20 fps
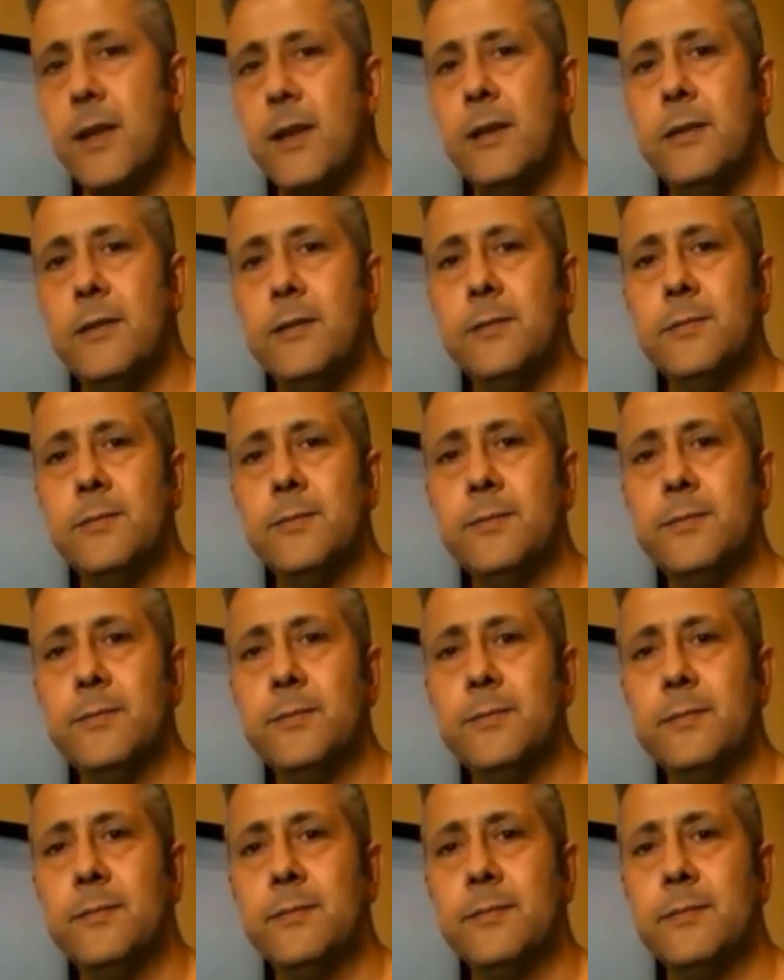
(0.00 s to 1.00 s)
there?
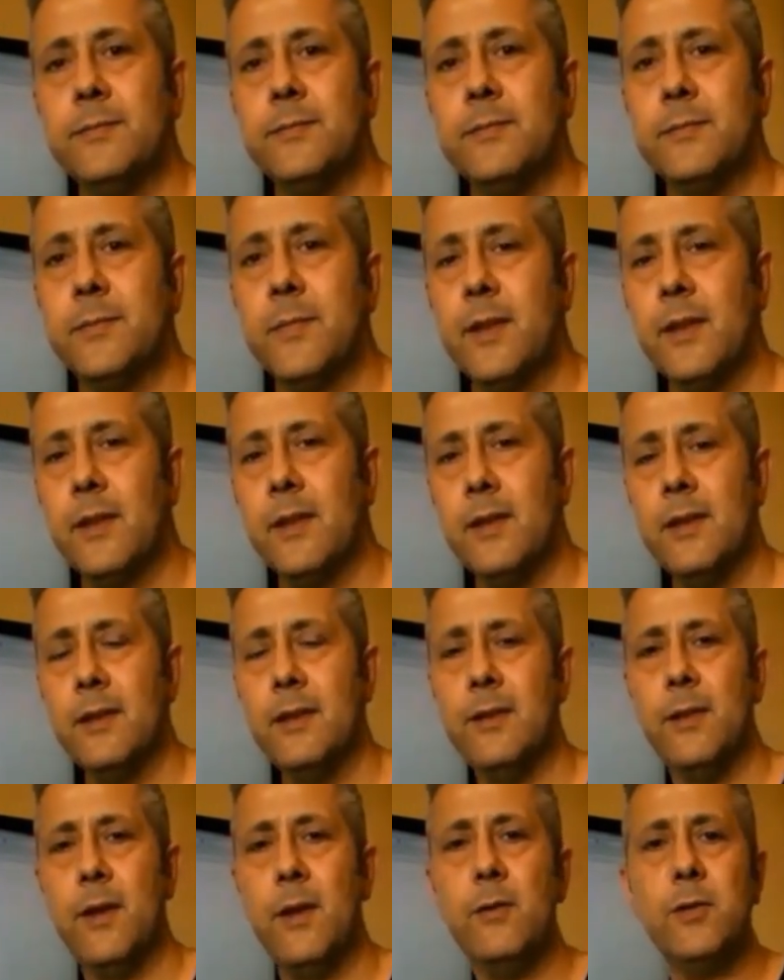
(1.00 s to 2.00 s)

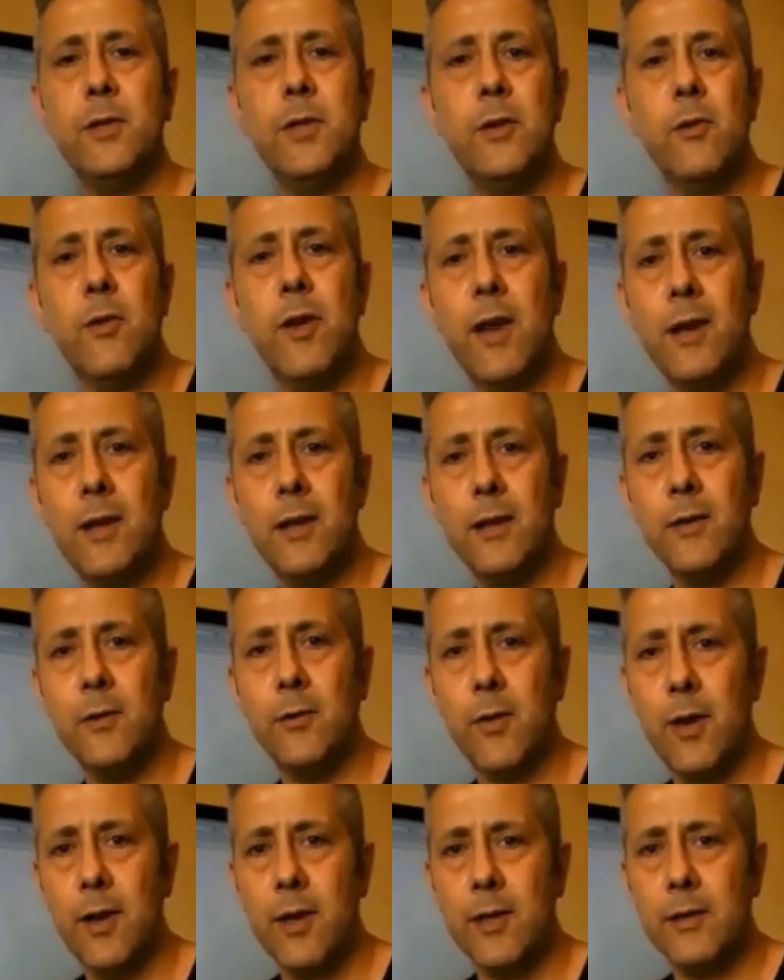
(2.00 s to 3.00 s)
Those are your alien